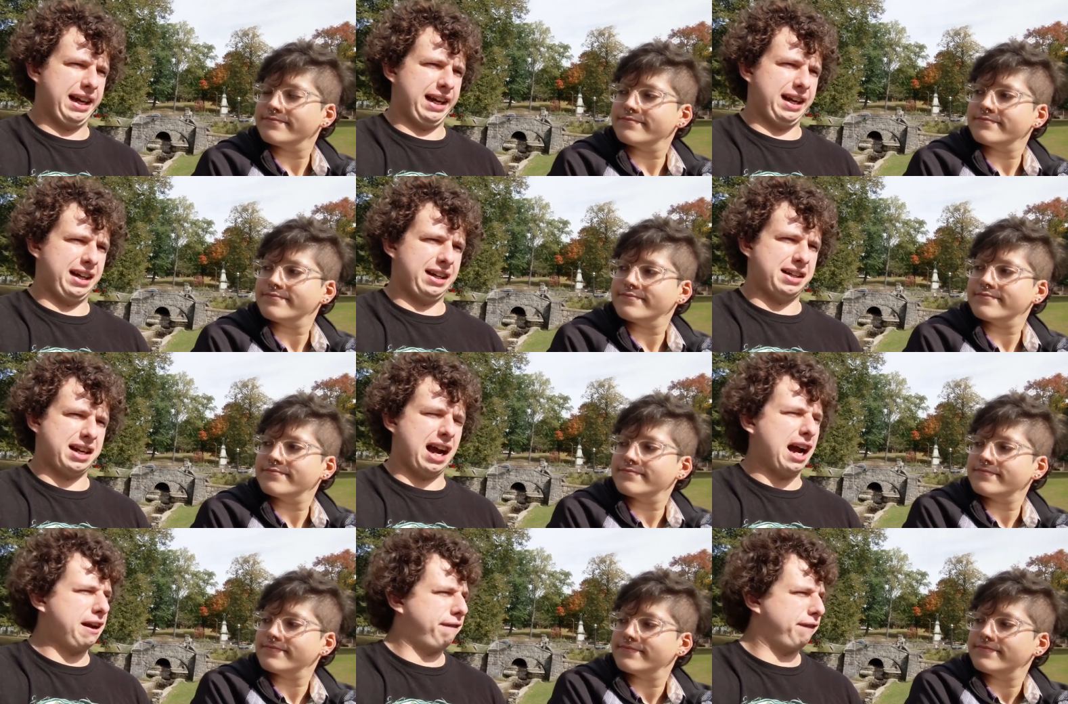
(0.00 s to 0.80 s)

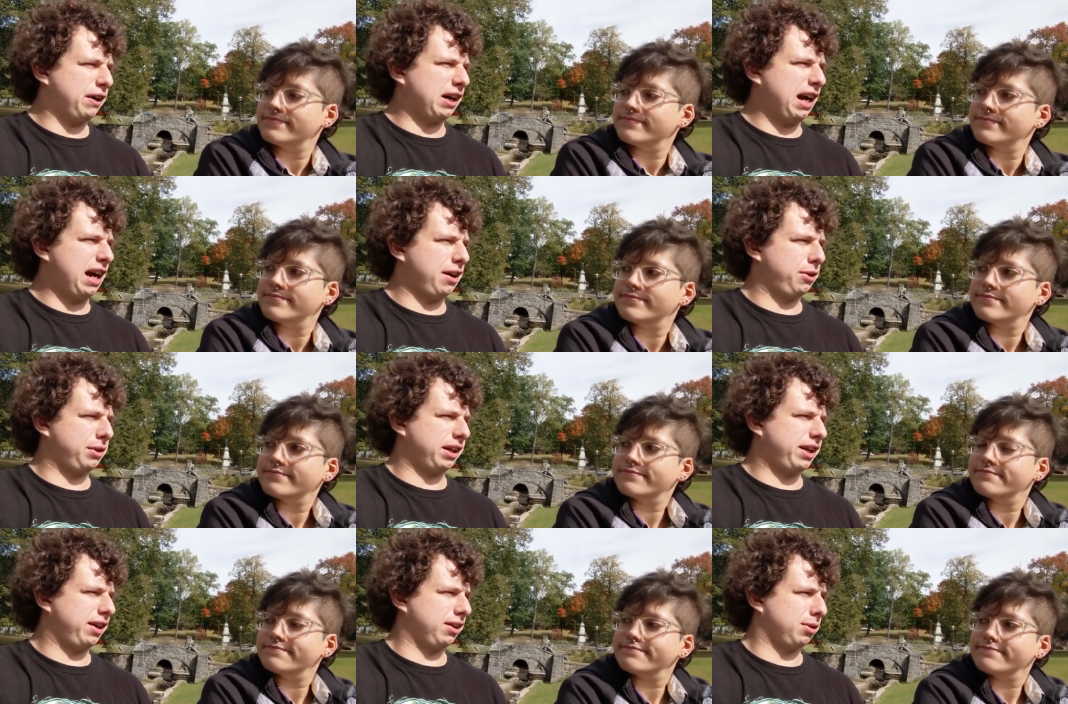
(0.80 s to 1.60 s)
Speaker 1: and I forgot
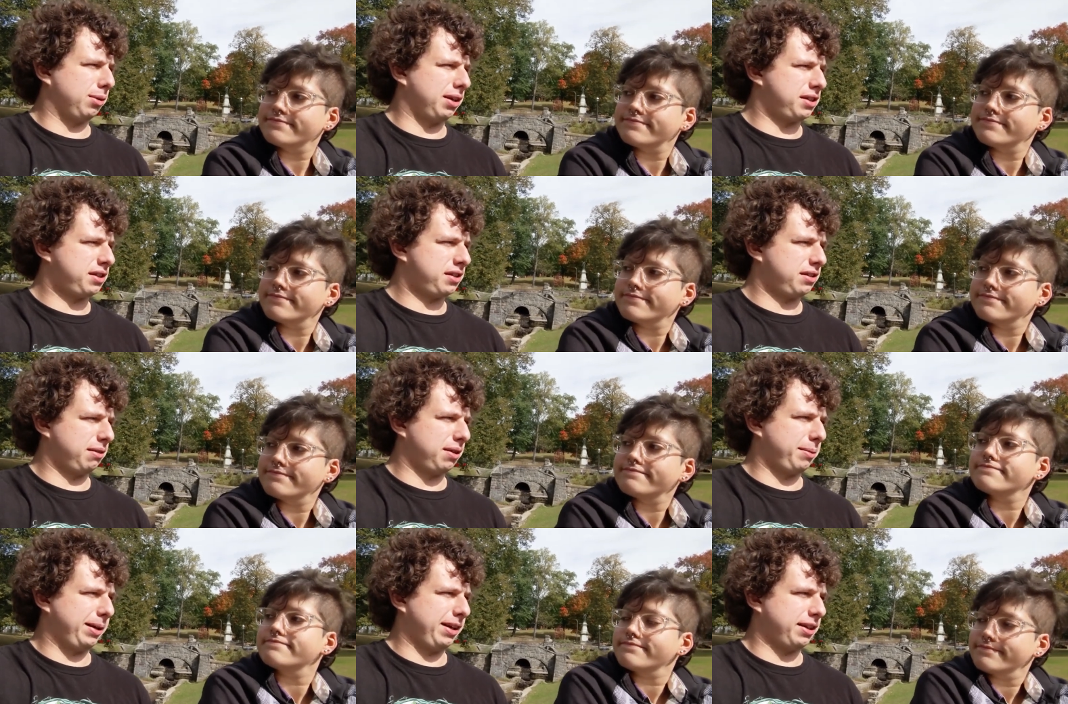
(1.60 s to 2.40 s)
who the killer was.
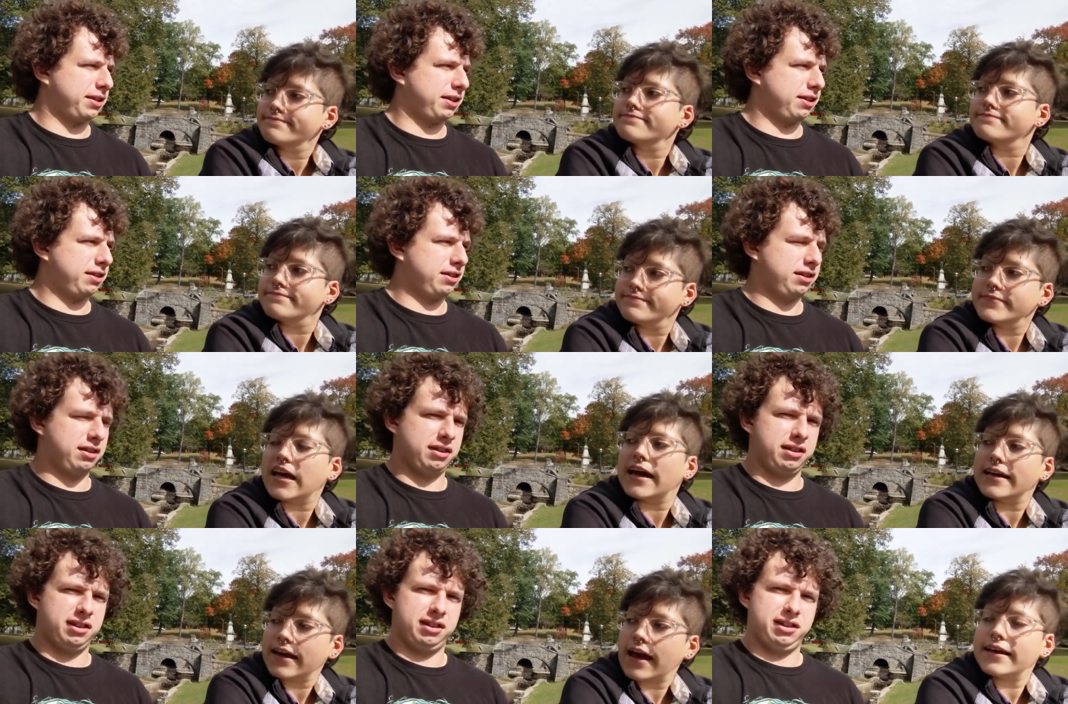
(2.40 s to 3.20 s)
I'm going to be honest here.
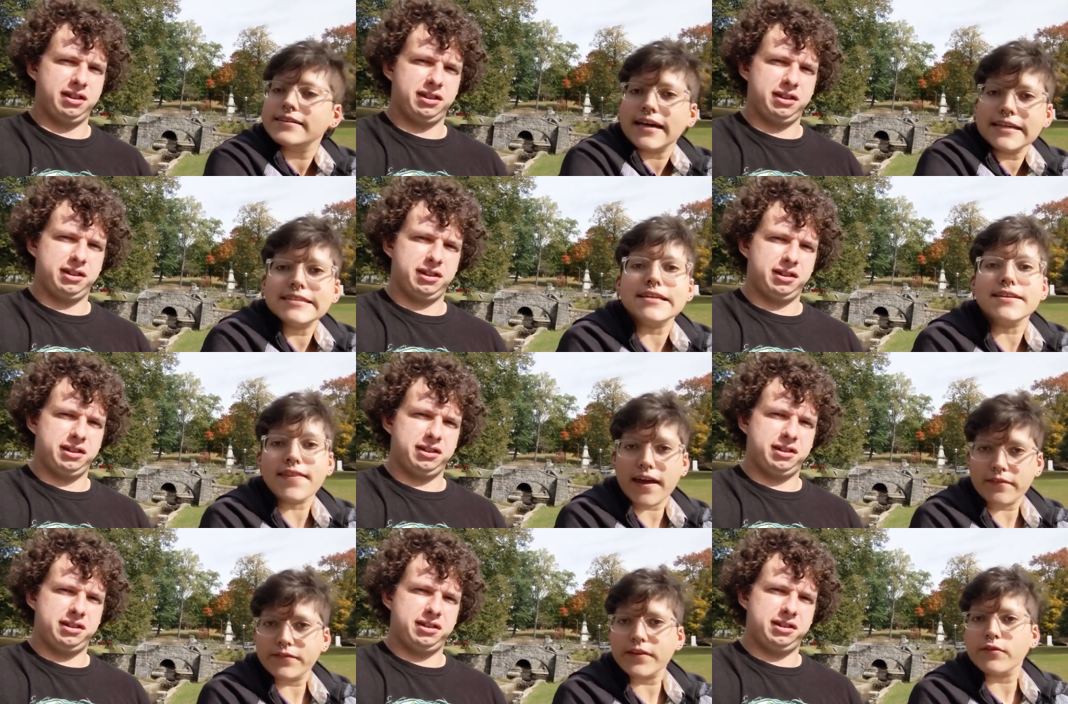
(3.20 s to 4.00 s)
Speaker 2: I, I, I,
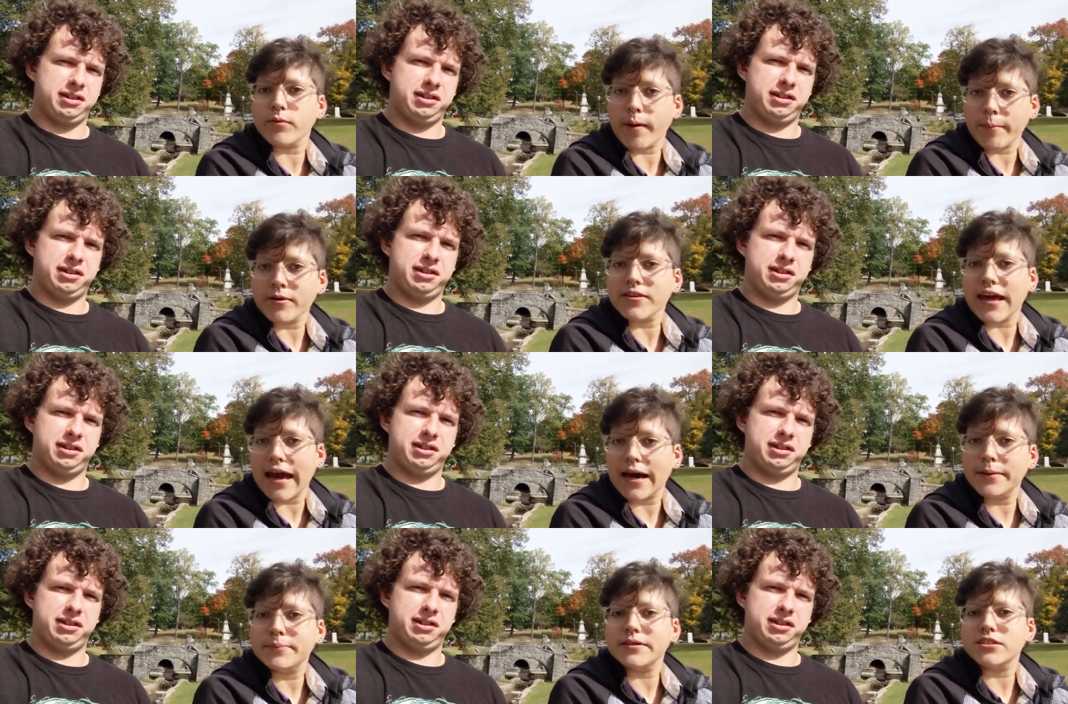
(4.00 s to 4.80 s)
did thankfully remember
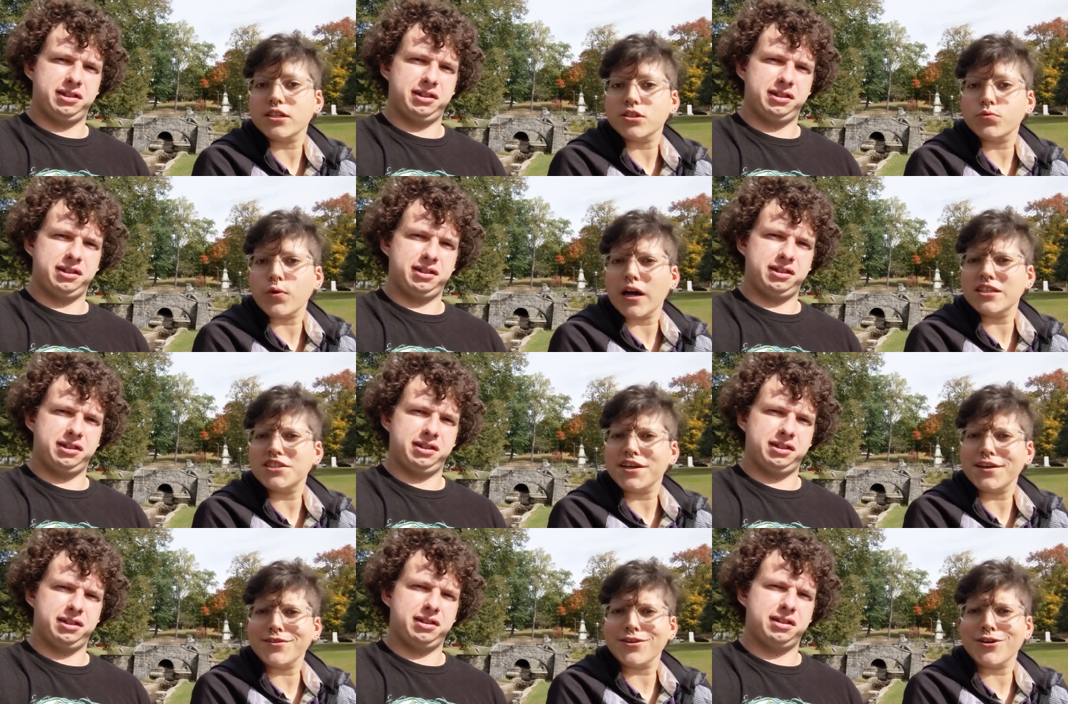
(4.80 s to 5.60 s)
that, but just
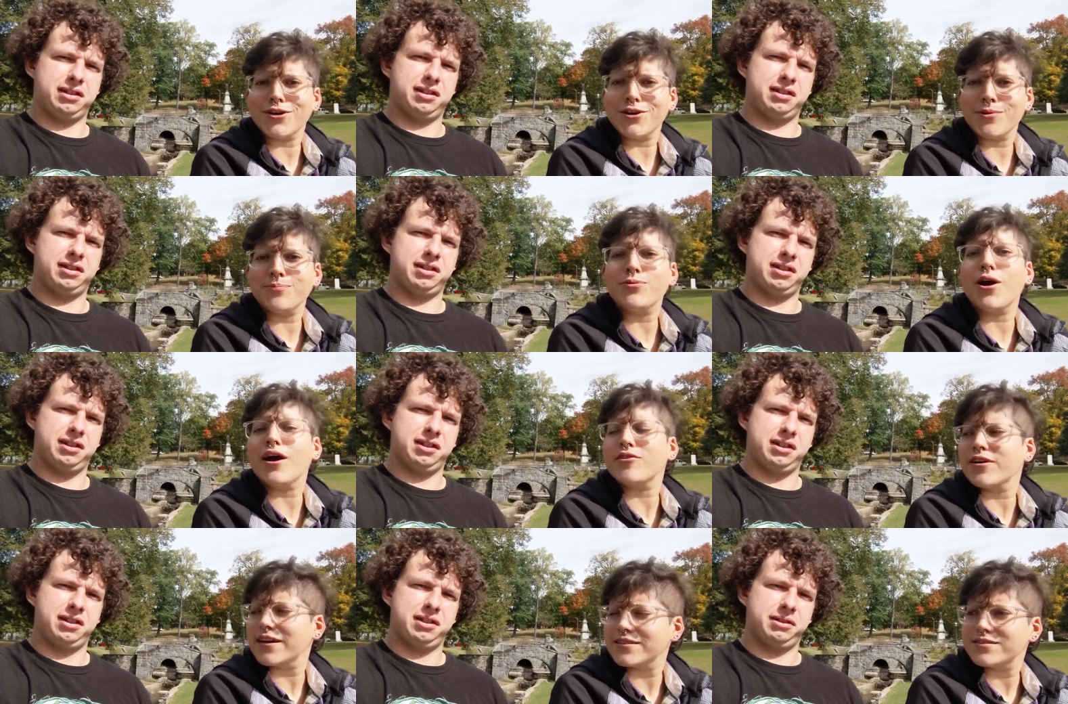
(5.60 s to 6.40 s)
watching the
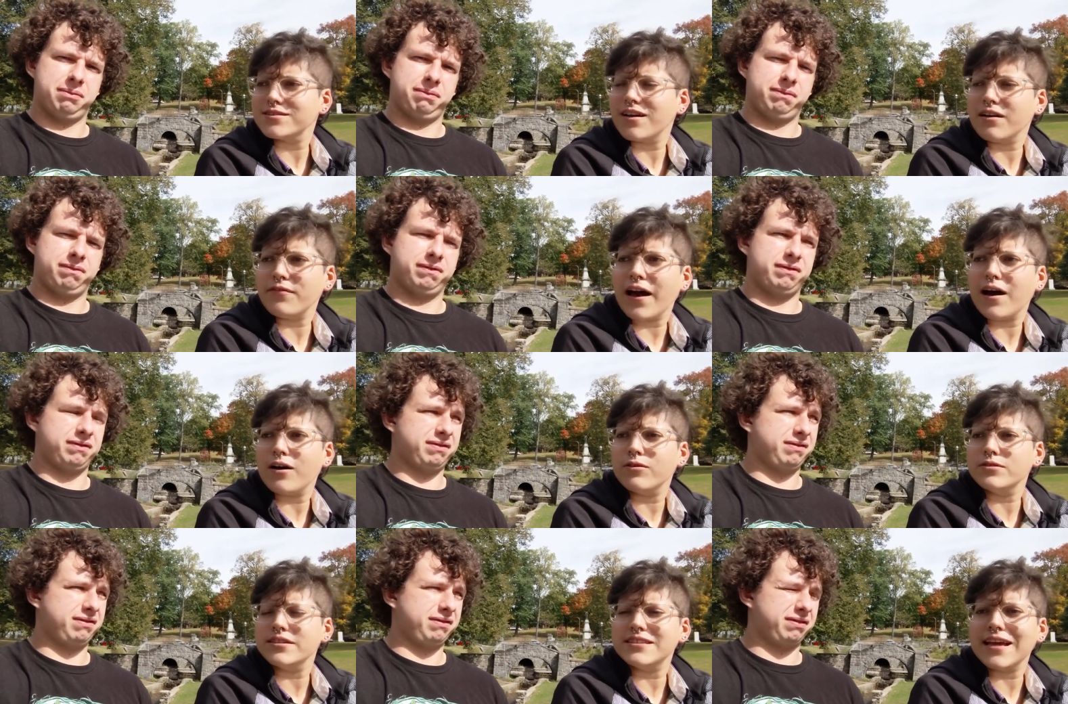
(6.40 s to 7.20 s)
progress of
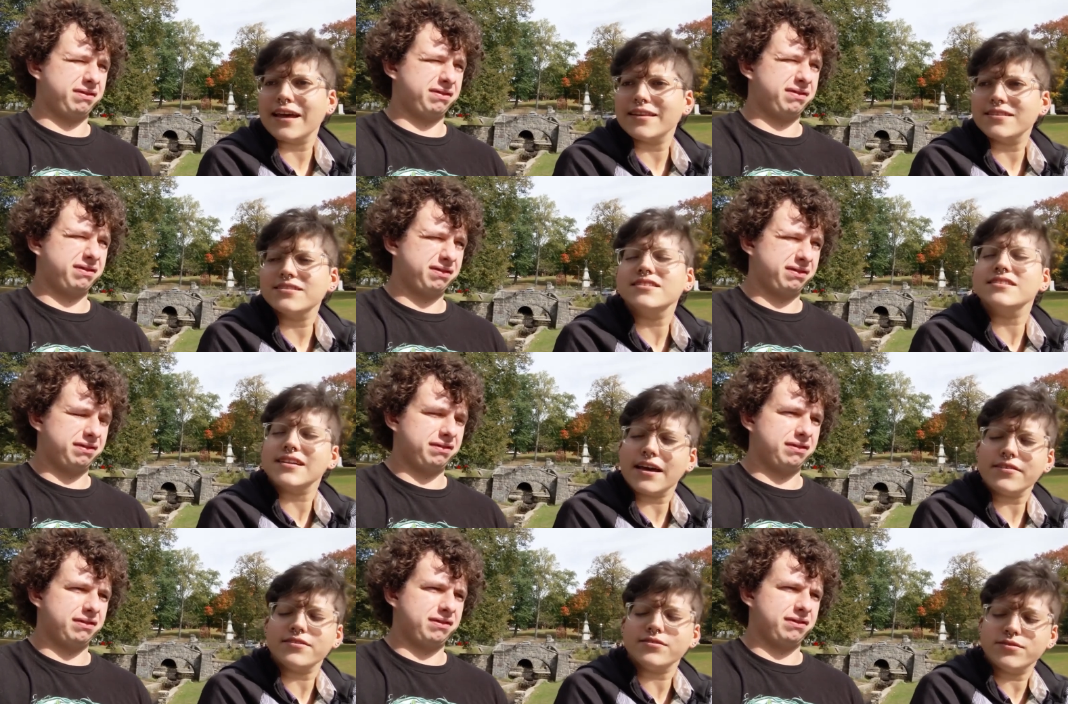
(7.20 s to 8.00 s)
how the deaths, the
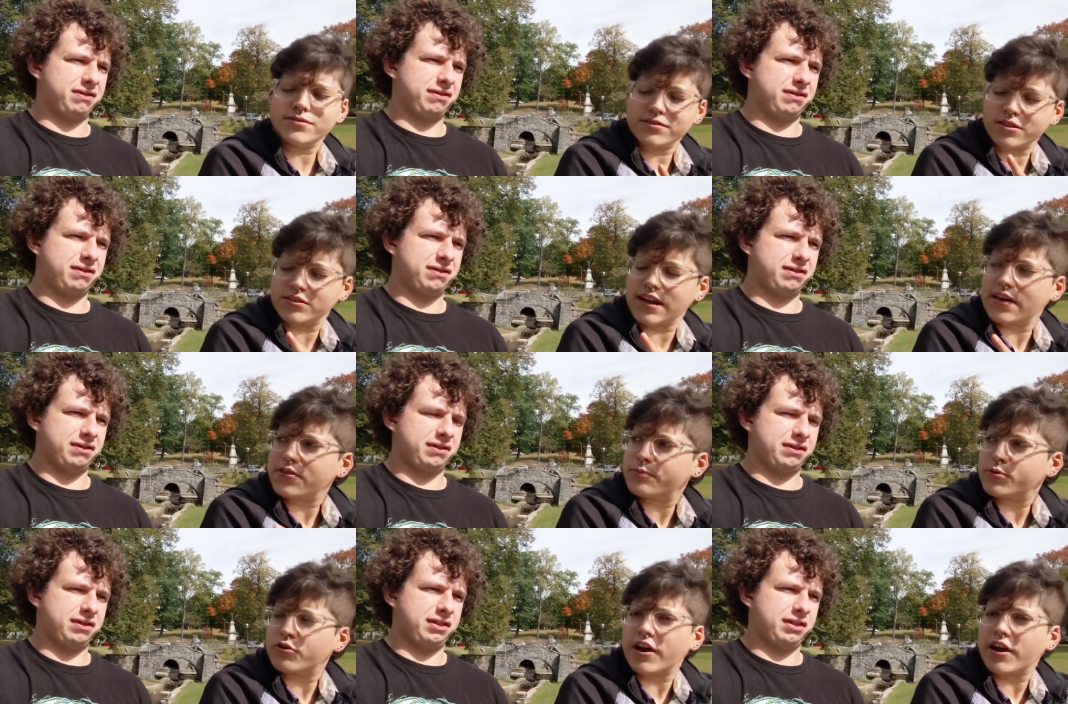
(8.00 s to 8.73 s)
deaths, the death